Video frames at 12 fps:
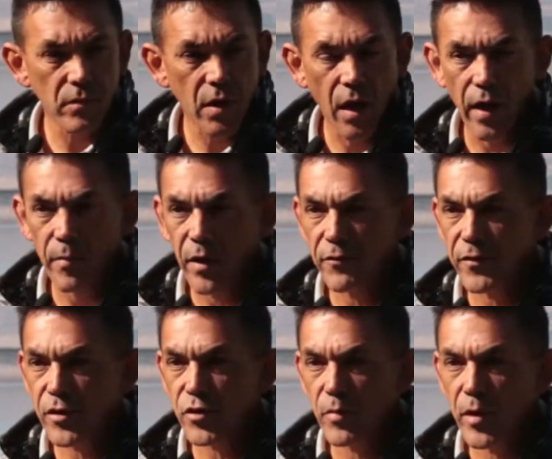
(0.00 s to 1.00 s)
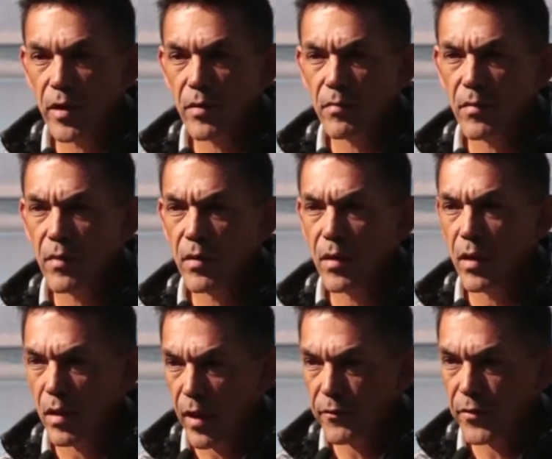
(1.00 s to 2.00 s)
I am a fisherman, a
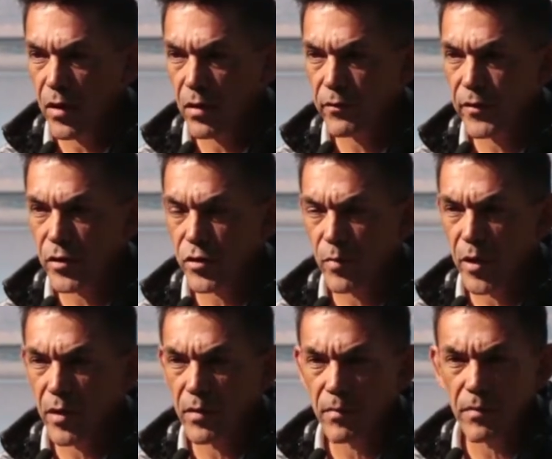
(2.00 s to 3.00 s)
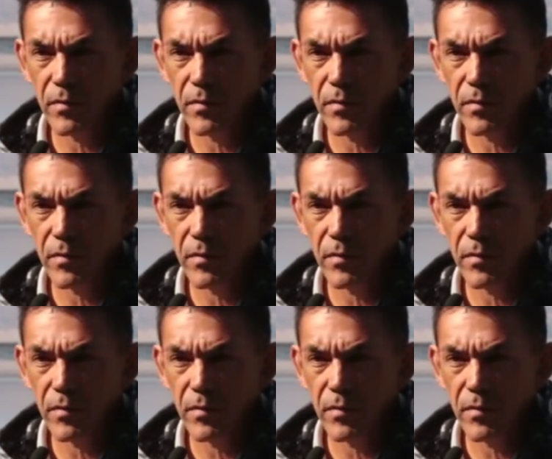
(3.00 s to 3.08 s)
lifelong fisherman.